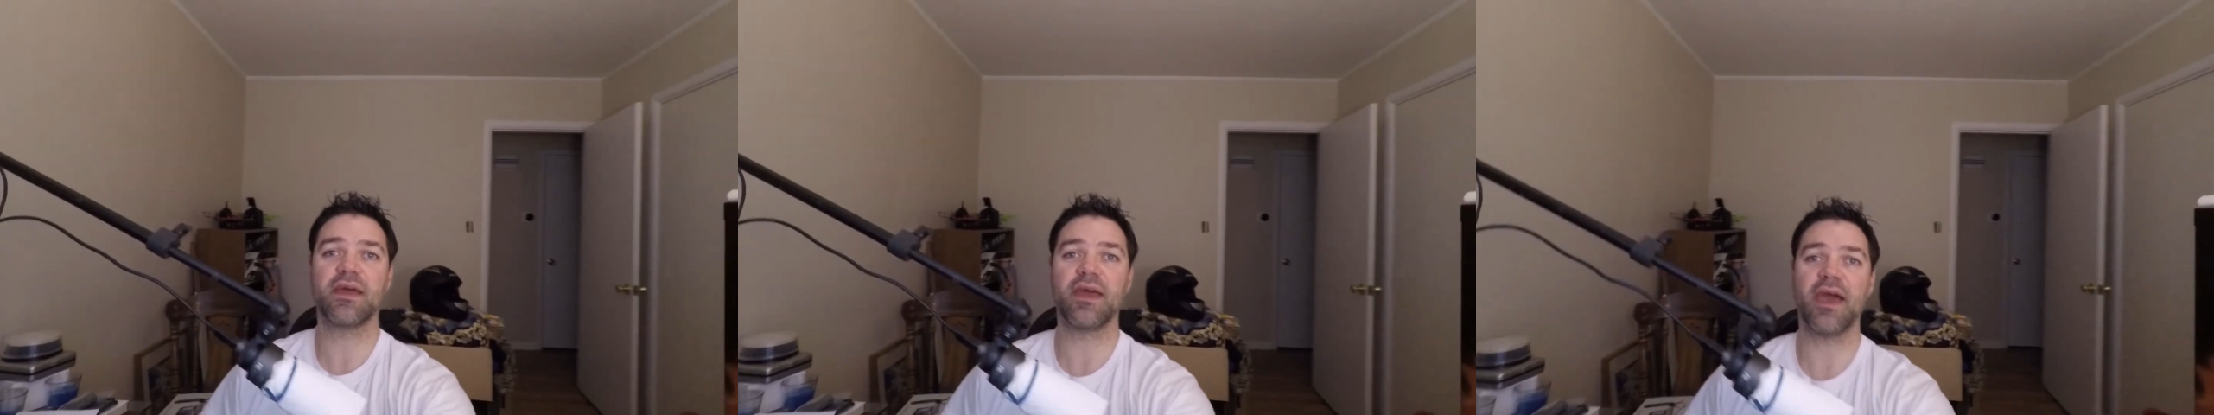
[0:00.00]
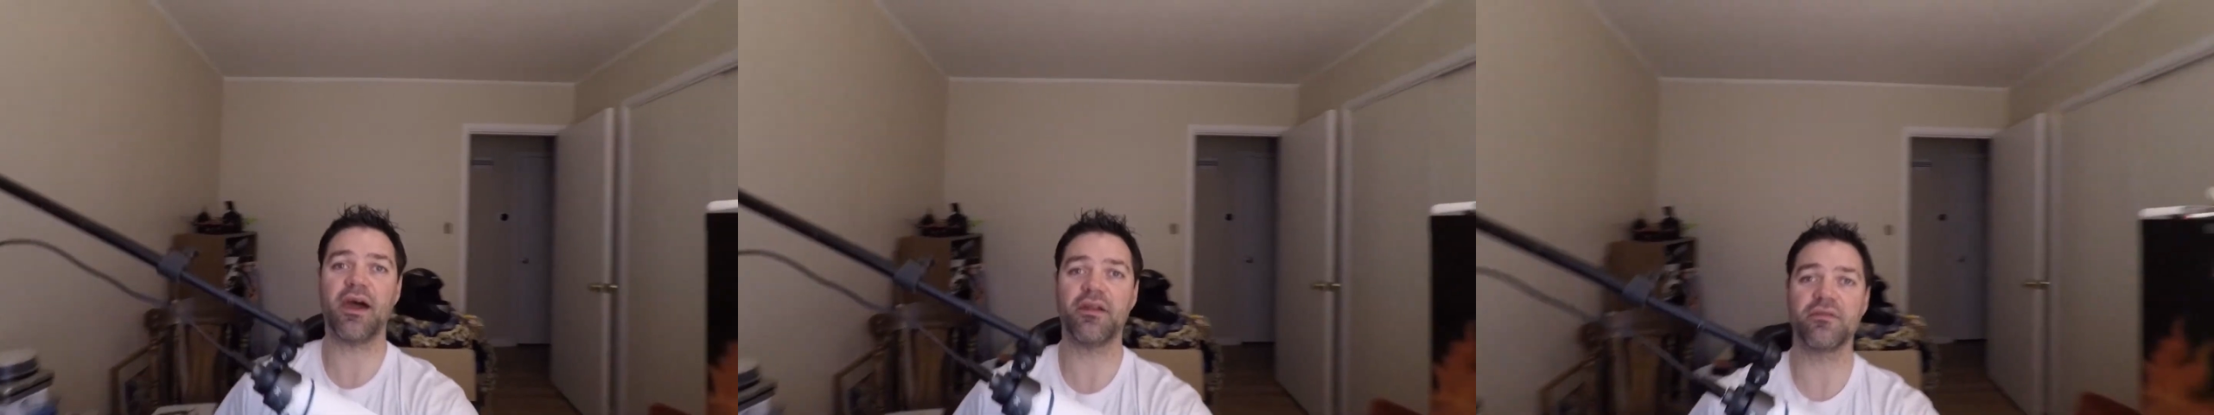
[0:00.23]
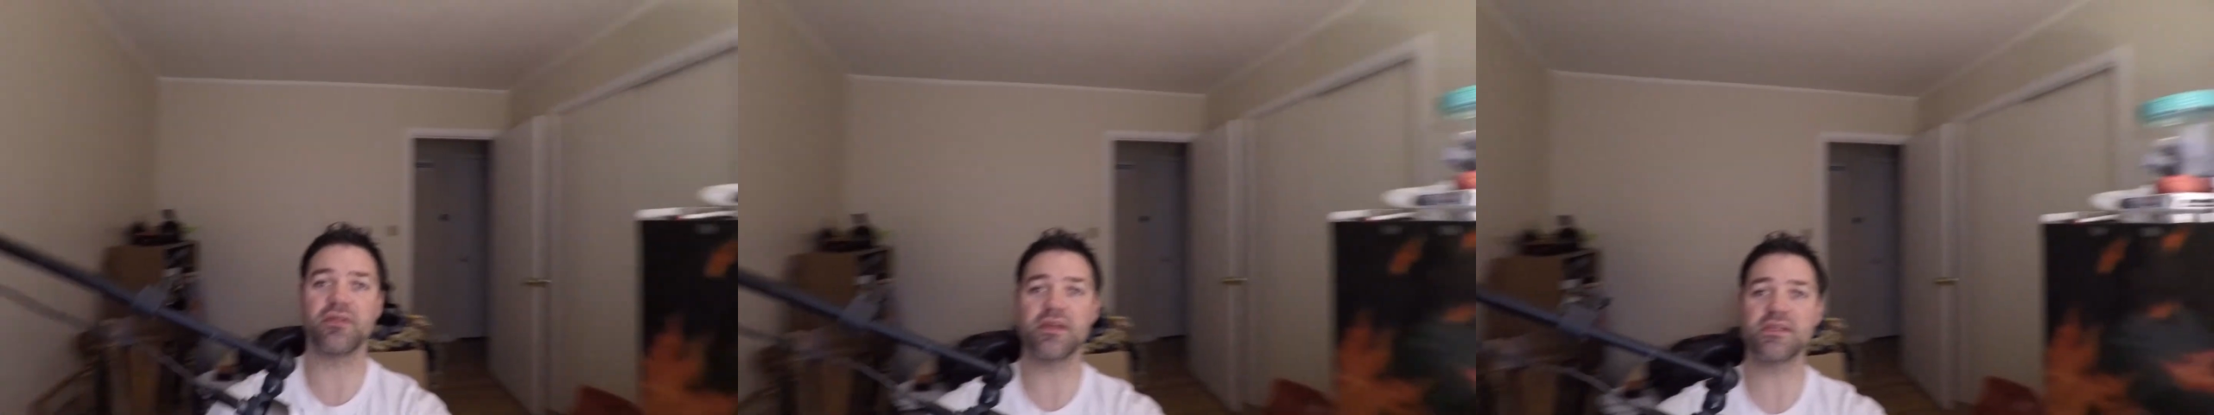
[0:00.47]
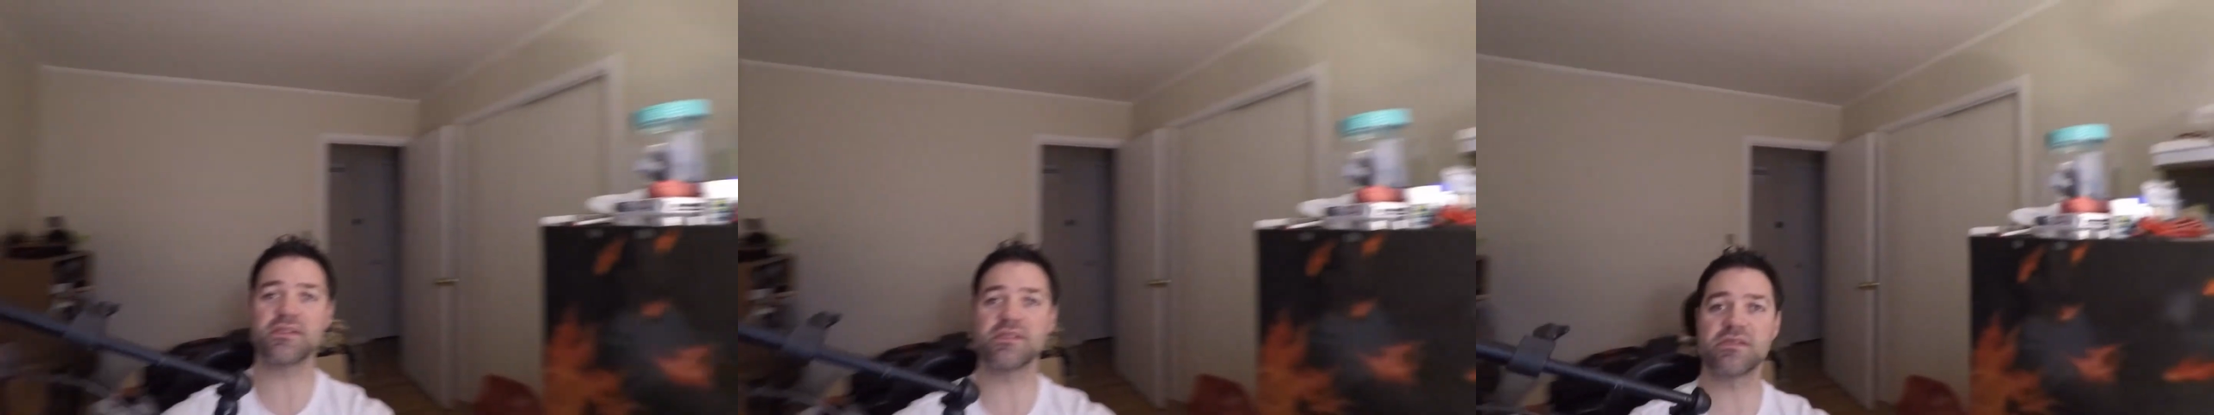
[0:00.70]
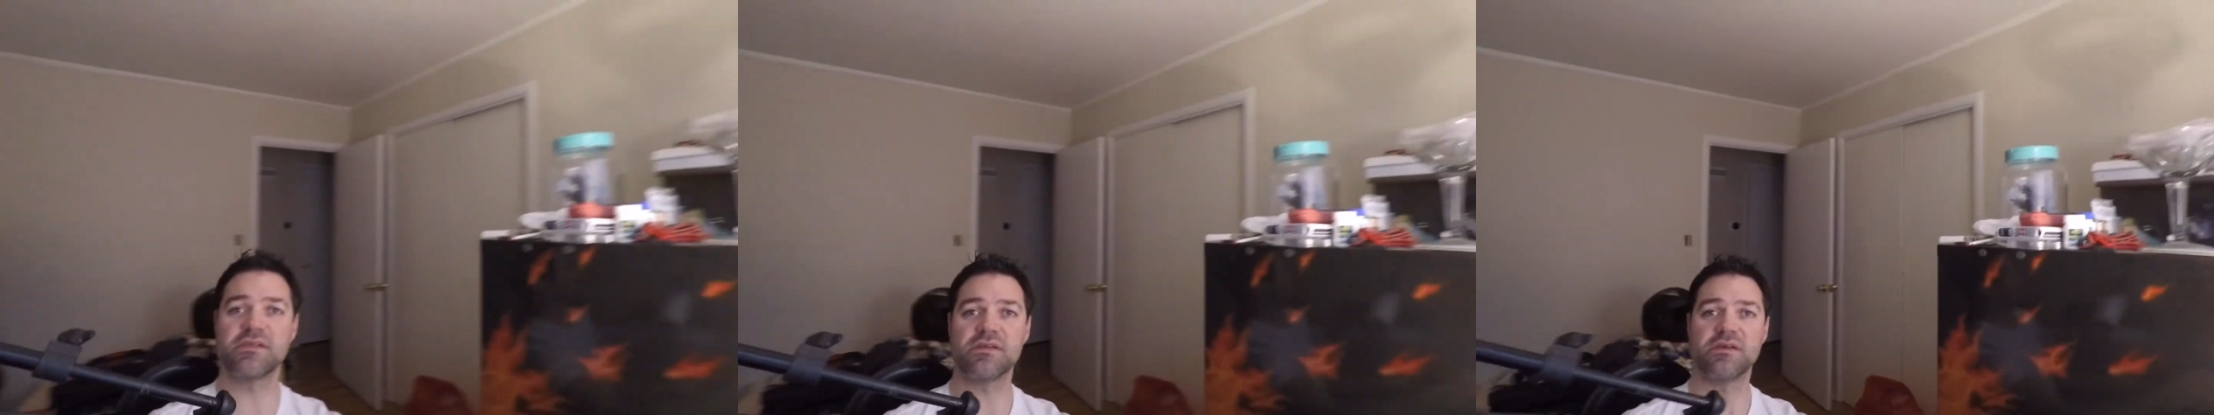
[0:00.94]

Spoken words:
out of this.